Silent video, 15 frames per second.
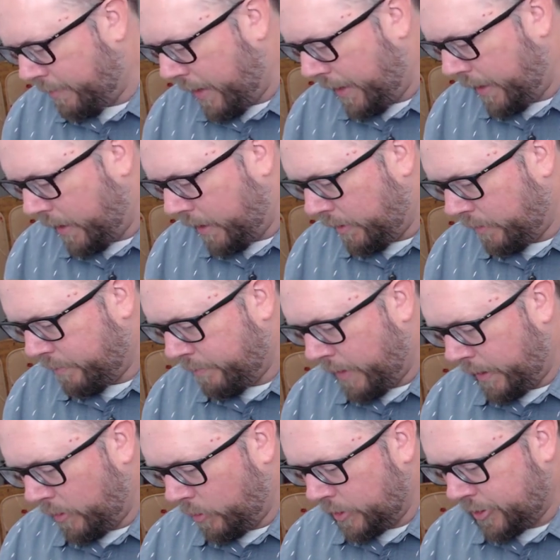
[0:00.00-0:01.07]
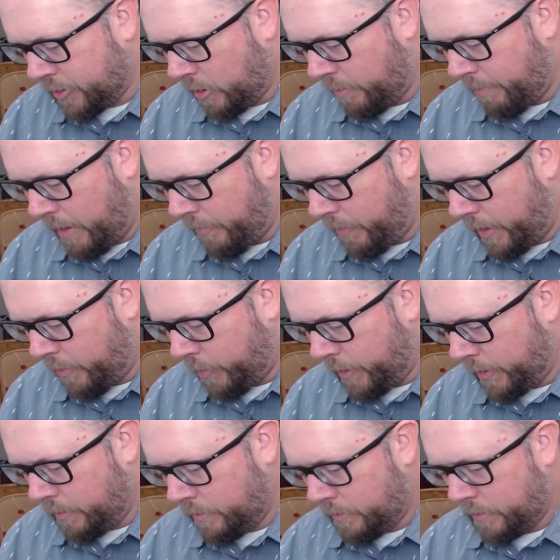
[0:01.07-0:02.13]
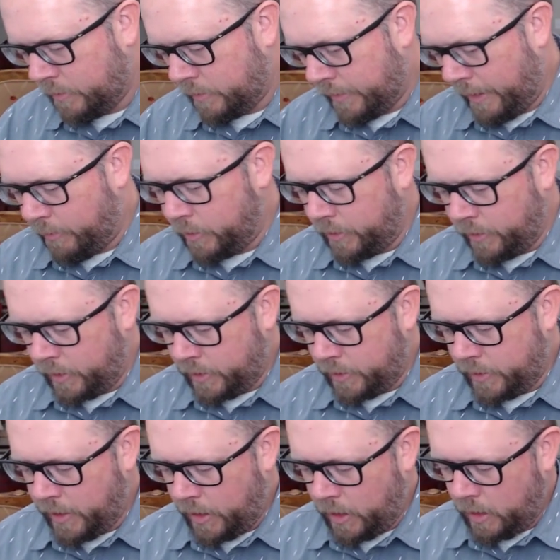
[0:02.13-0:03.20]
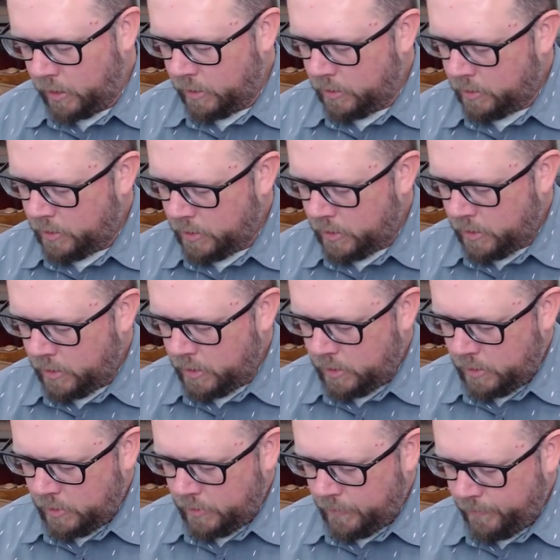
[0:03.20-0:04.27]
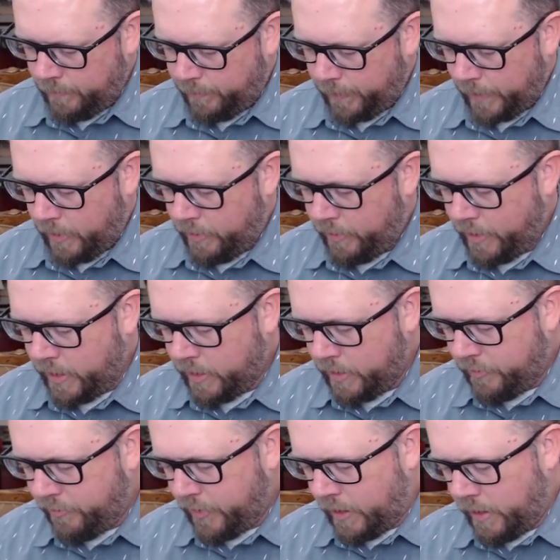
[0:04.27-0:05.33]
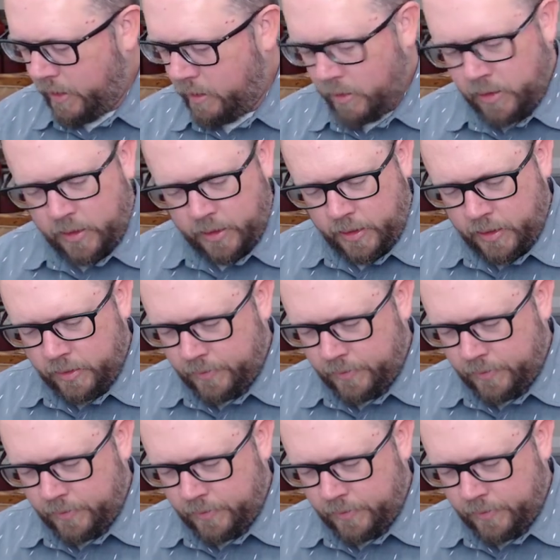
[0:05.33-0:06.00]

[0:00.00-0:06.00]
my uh, my Lloyd's my red one. That would look good there. Although he could fit here, couldn't he?